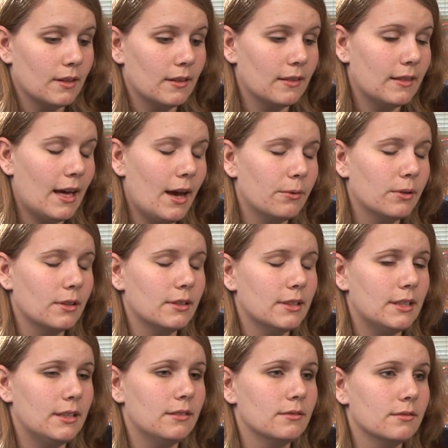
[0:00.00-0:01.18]
that
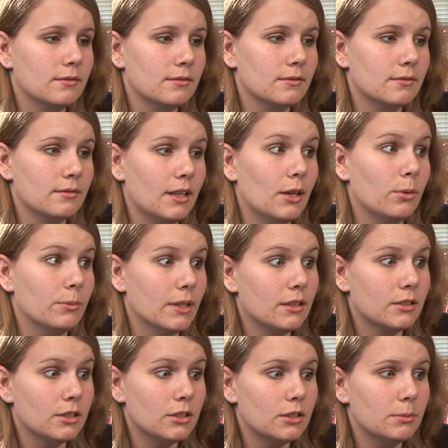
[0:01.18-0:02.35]
really helped there
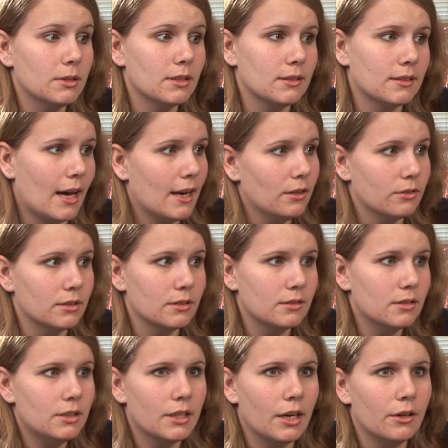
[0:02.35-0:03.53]
too because I don't,
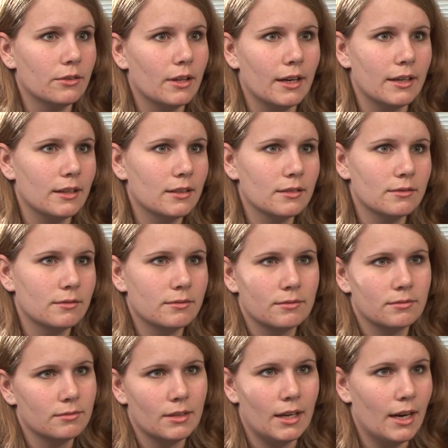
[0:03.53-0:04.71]
you know, like,
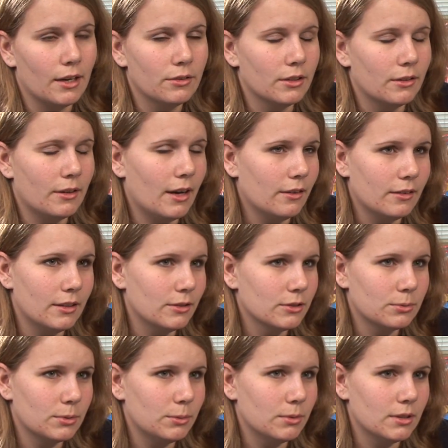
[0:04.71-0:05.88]
I don't know how else
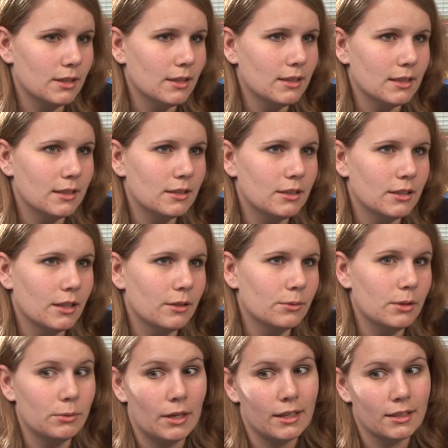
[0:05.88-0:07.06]
we would have done it. You know,
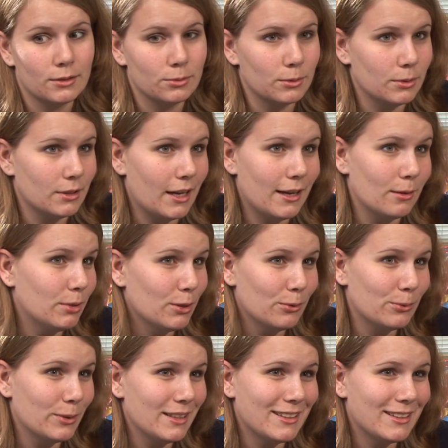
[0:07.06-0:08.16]
we, I guess we would have had a bill we